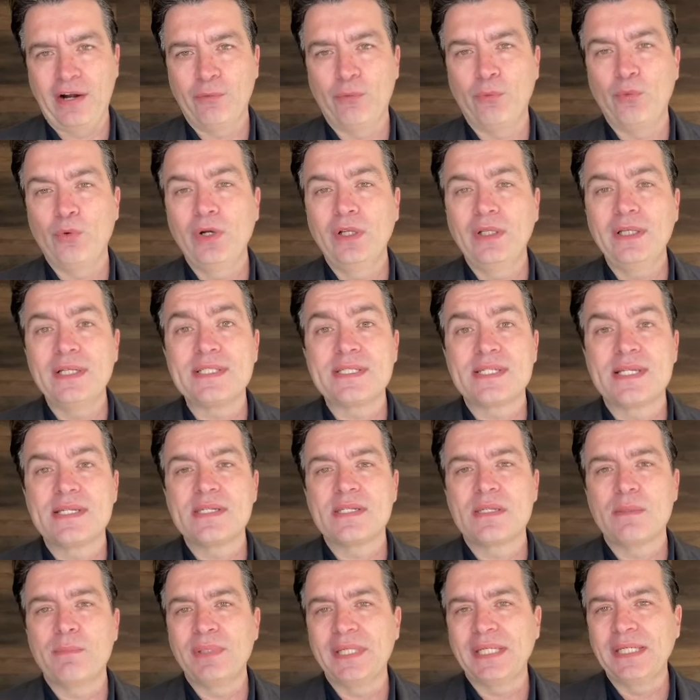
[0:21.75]
Really, since
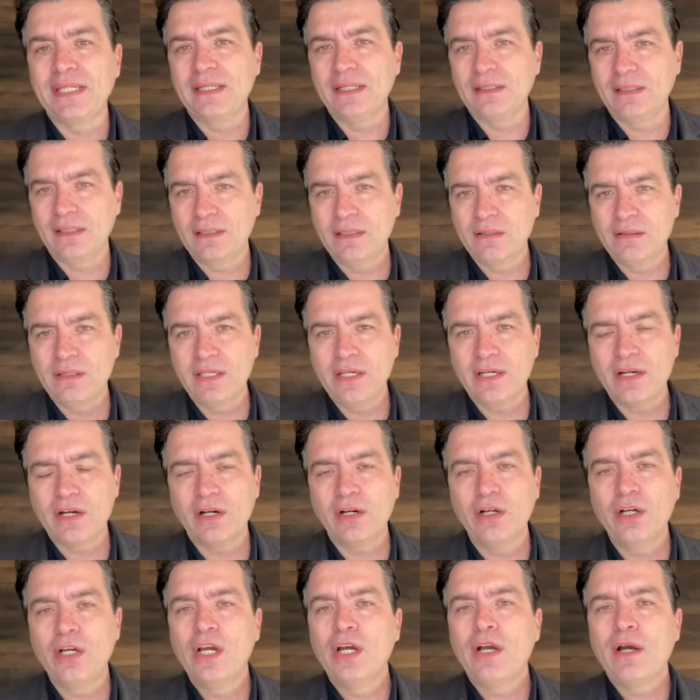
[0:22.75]
the beginning of the
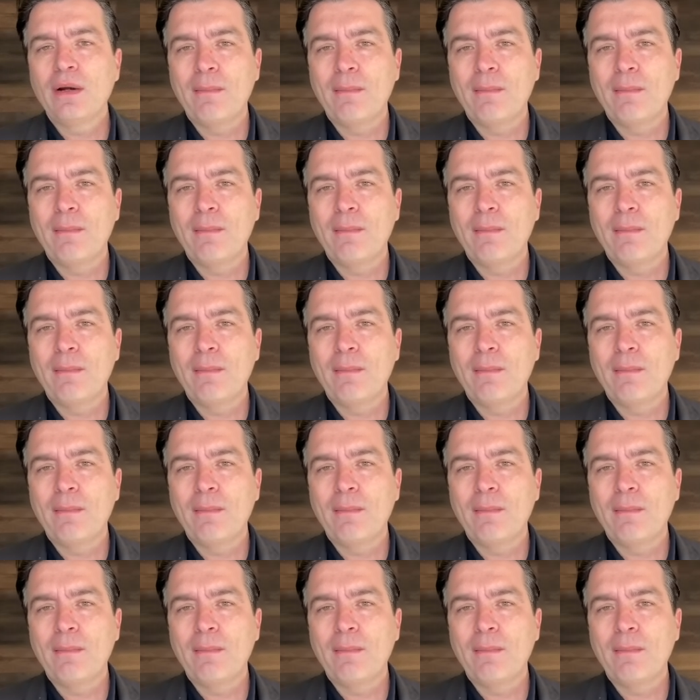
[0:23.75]
year,